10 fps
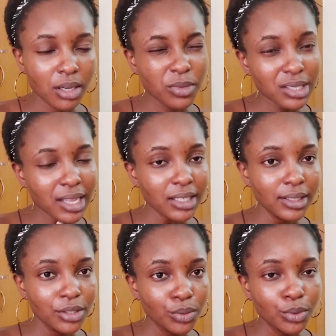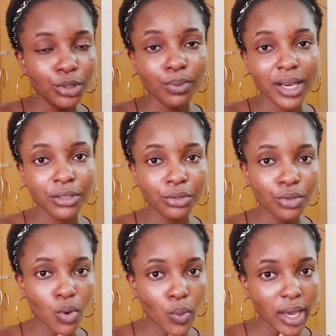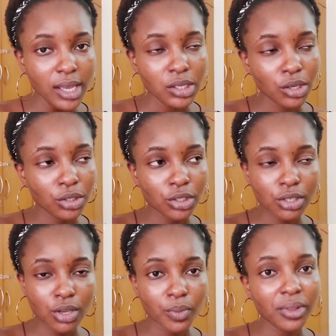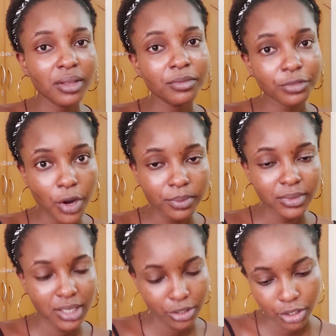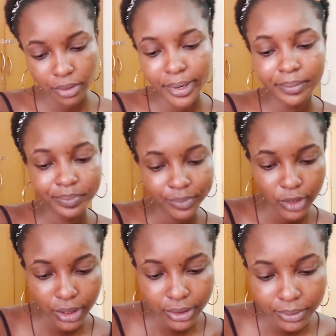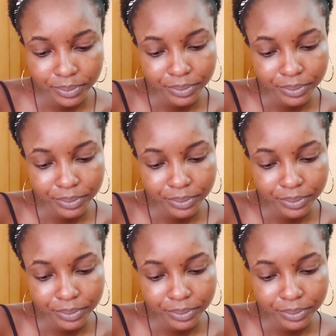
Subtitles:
Most likely you would, but I don't know where. So you could just come with them from Nigeria. Good.